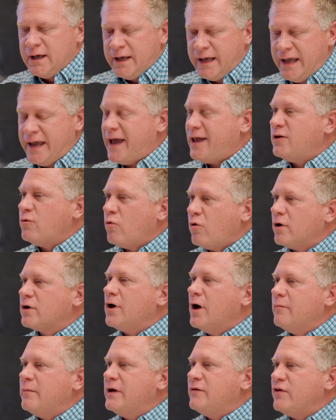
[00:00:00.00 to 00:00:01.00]
he had to work
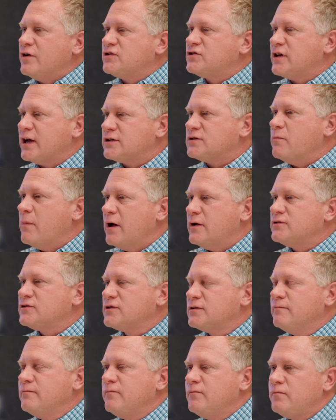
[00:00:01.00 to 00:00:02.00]
on me for 6 months.